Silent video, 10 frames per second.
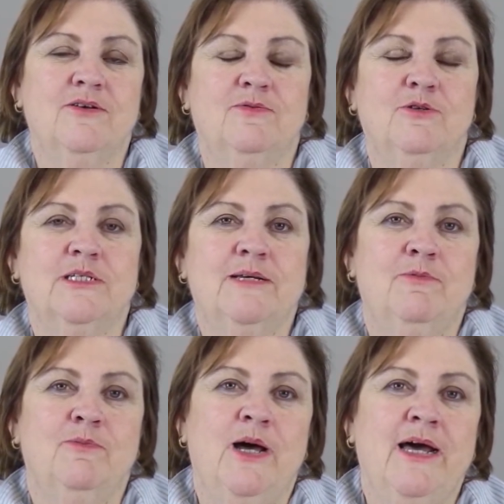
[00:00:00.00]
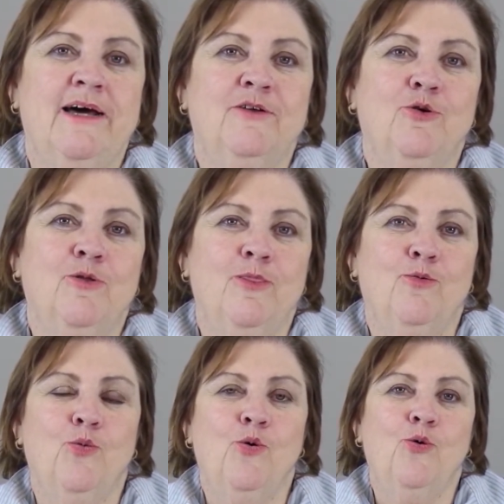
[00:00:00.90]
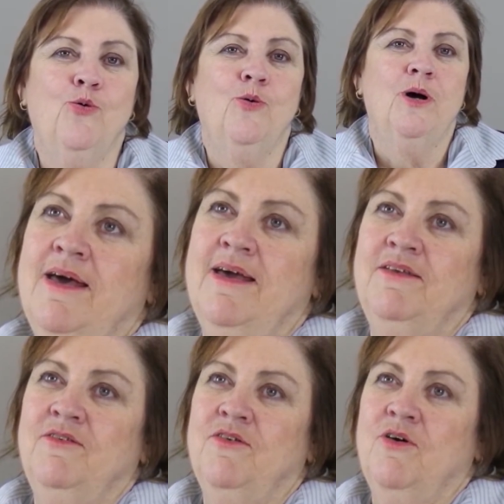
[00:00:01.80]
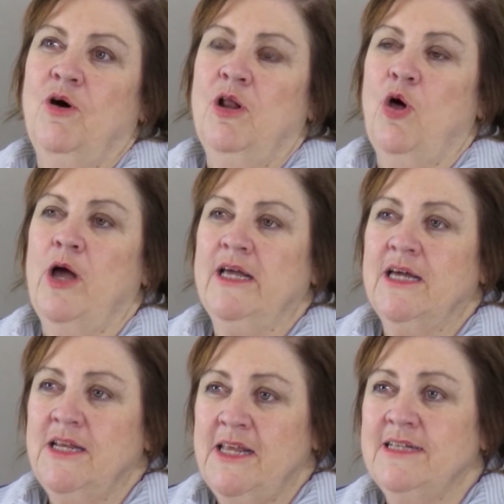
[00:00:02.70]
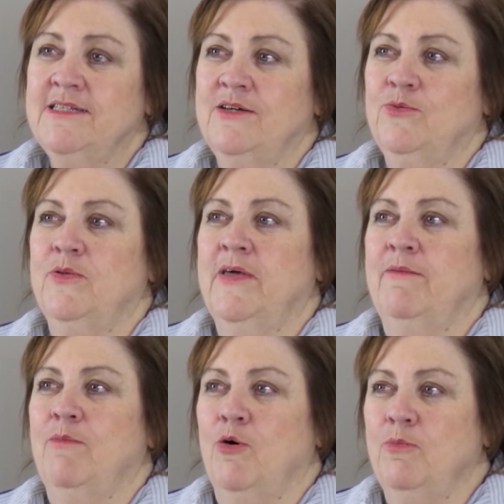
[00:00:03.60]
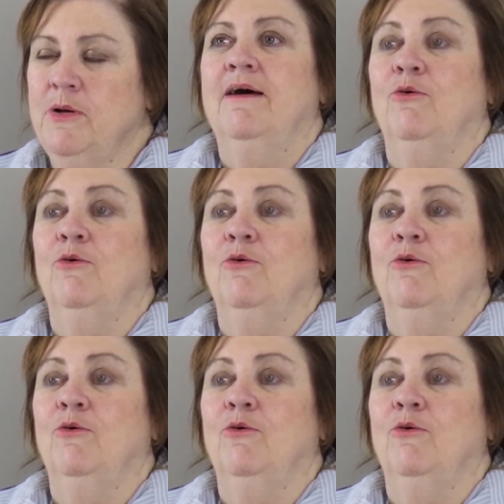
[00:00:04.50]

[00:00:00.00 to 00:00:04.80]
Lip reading: I've got some of my art on the wall, and I like connecting with our mob.